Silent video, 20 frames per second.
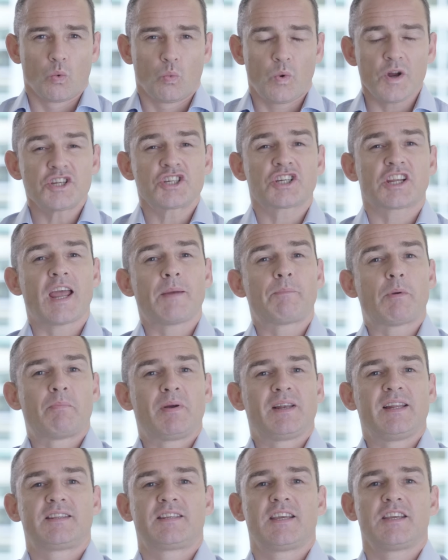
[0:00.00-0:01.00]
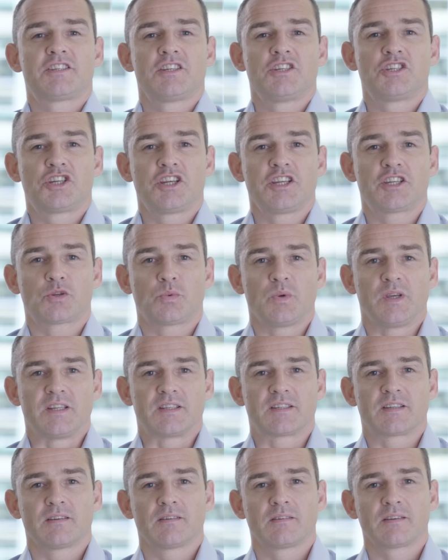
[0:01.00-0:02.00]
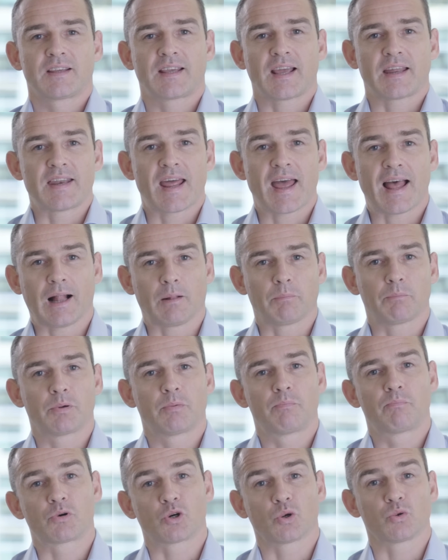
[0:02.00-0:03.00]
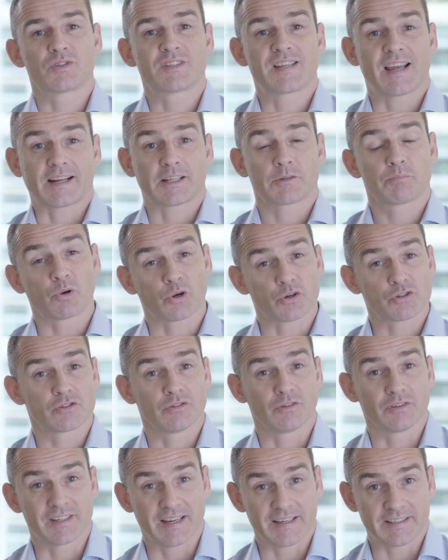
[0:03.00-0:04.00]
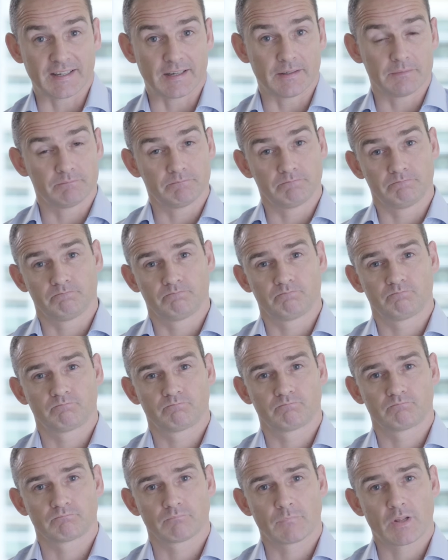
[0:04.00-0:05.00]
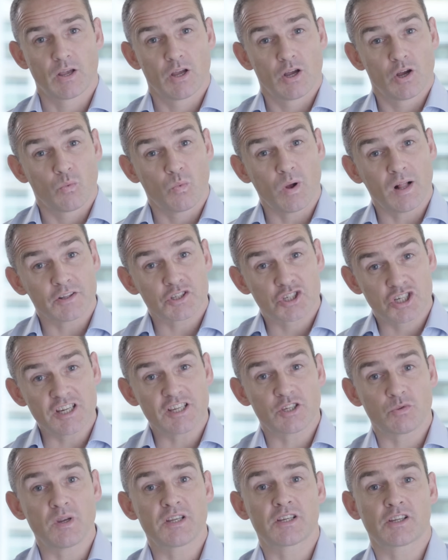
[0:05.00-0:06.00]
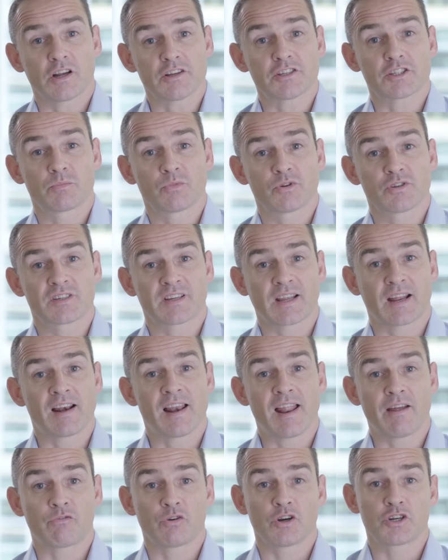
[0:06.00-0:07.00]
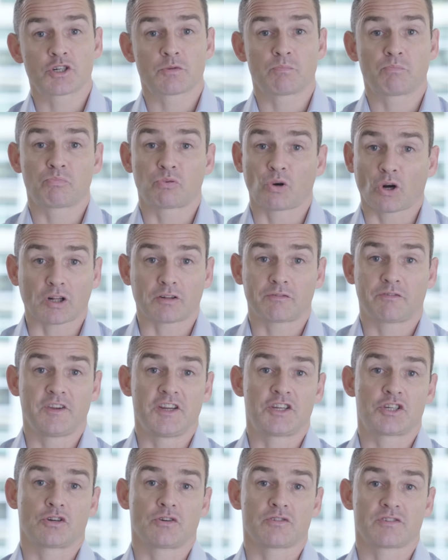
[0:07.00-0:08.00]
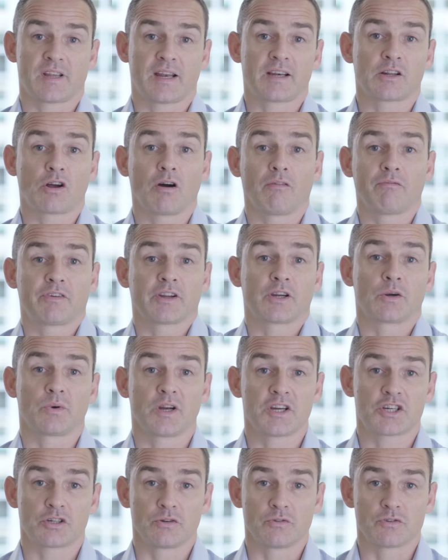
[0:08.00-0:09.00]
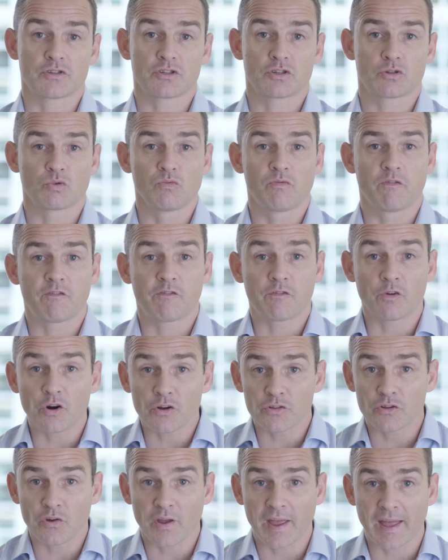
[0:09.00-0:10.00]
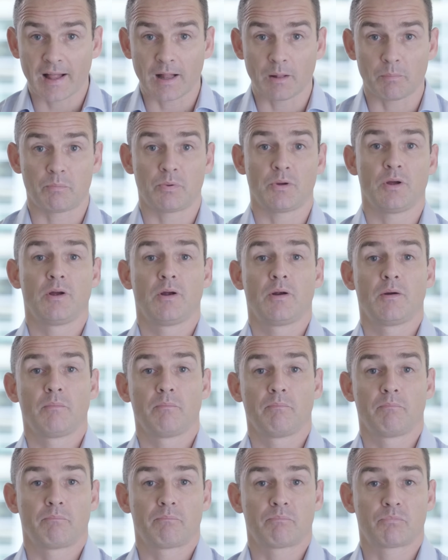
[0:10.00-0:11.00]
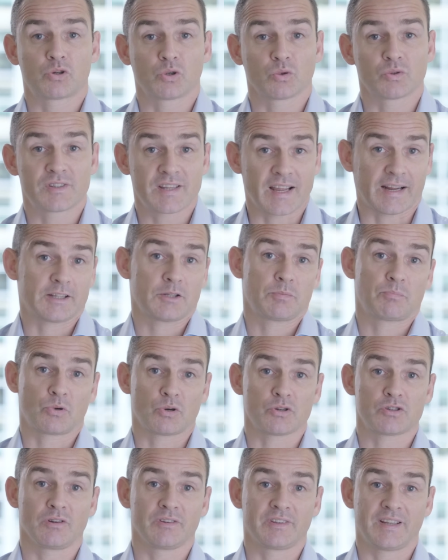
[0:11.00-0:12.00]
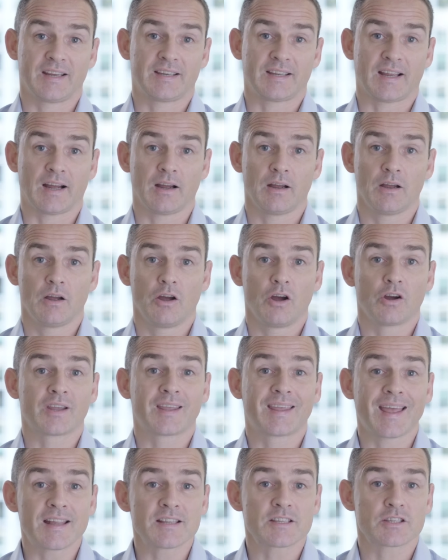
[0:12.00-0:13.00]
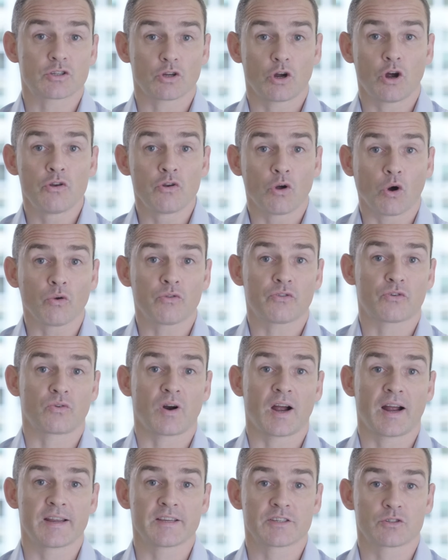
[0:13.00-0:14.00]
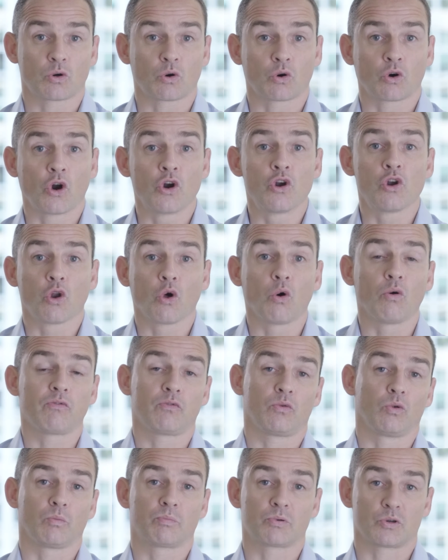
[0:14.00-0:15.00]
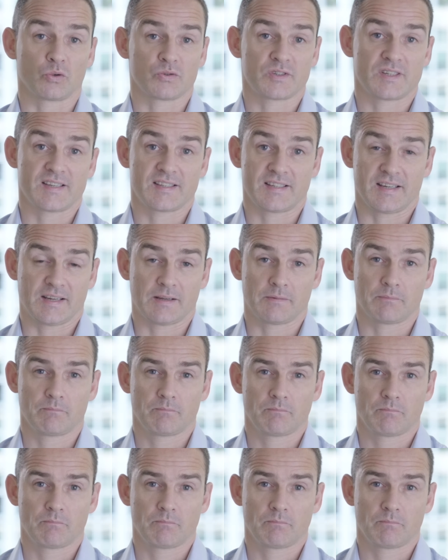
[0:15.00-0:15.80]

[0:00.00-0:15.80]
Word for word: Which capabilities in G Suite can help protect personal data? Well, G Suite customers can leverage product features and configurations to further help protect personal data against unauthorized or unlawful processing.